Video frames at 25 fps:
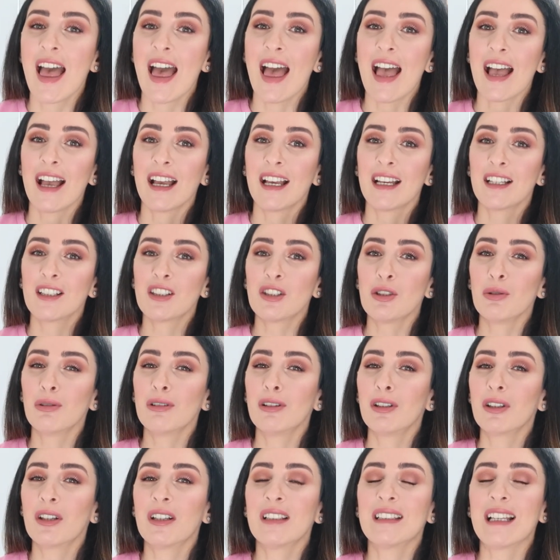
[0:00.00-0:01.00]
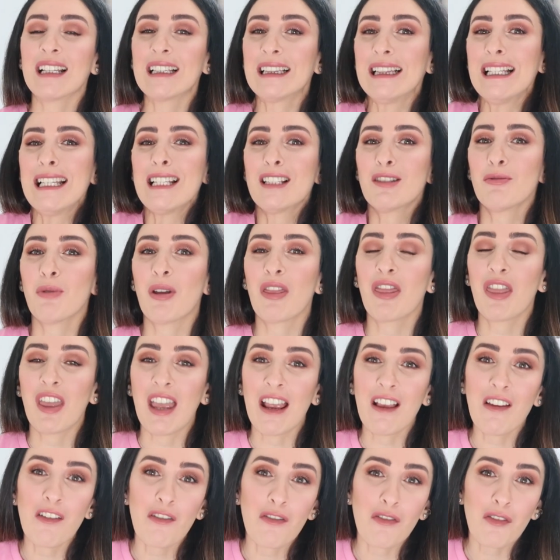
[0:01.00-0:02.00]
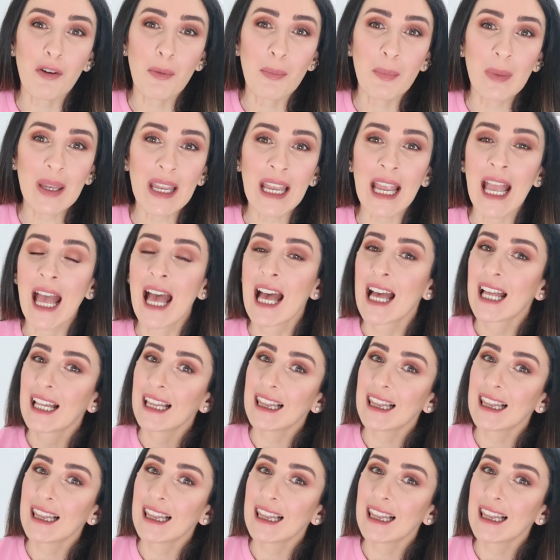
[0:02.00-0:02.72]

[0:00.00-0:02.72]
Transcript: and you learned at least one thing from me,